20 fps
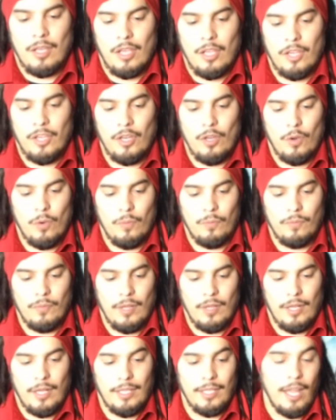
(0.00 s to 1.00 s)
And
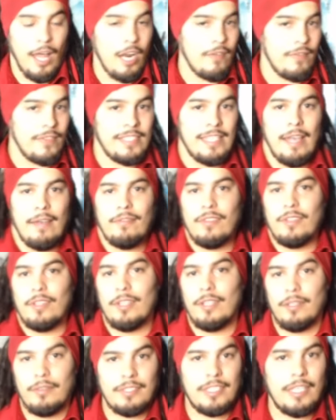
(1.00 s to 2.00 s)
a lot of us have
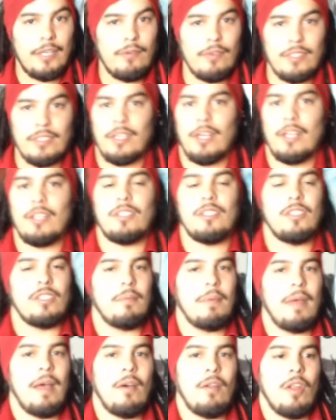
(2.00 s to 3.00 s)
the secret discussions
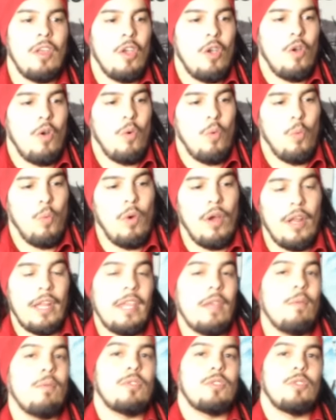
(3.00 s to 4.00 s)
about what
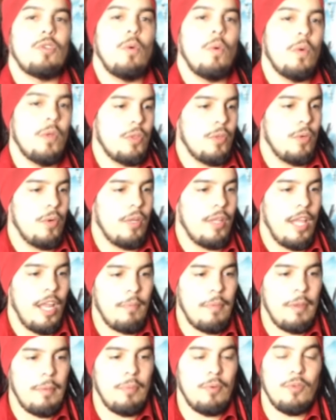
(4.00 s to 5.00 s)
he was going through. And a lot
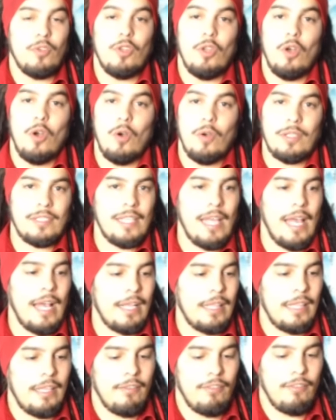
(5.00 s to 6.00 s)
of people know
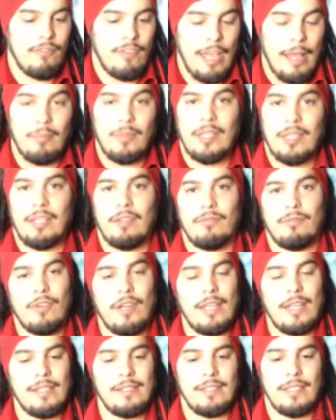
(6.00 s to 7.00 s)
exactly his family and
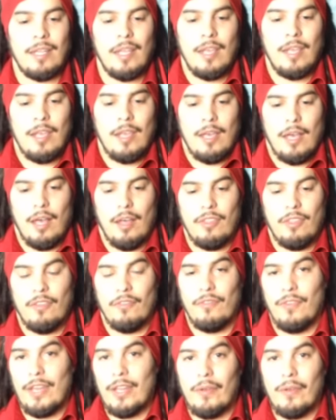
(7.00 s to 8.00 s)
friends and uh, the
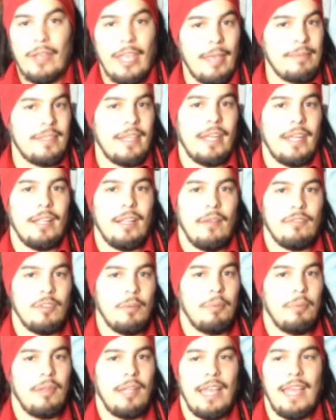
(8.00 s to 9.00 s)
video games that he loved to
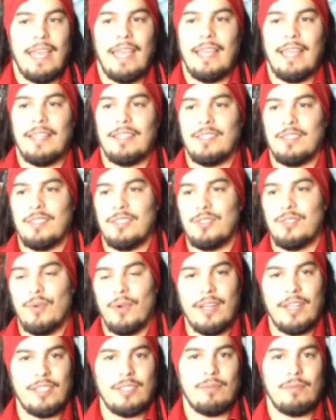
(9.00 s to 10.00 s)
play and to
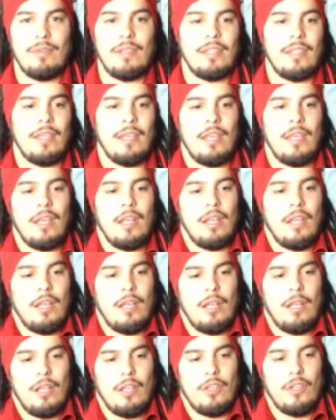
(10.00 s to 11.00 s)
join us with.
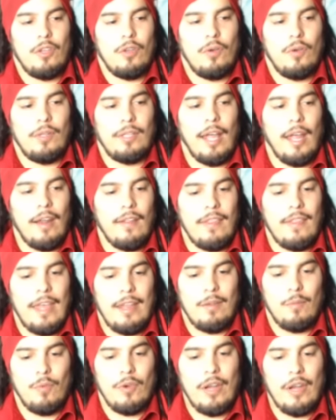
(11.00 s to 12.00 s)
You know, a lot of
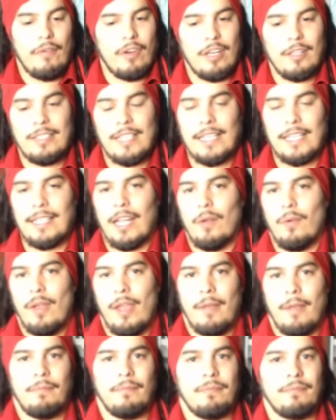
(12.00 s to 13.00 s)
that, we're never going to take that
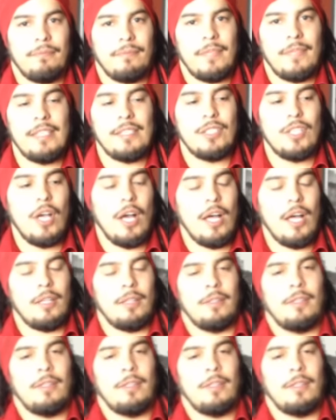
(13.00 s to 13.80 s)
away he's gone.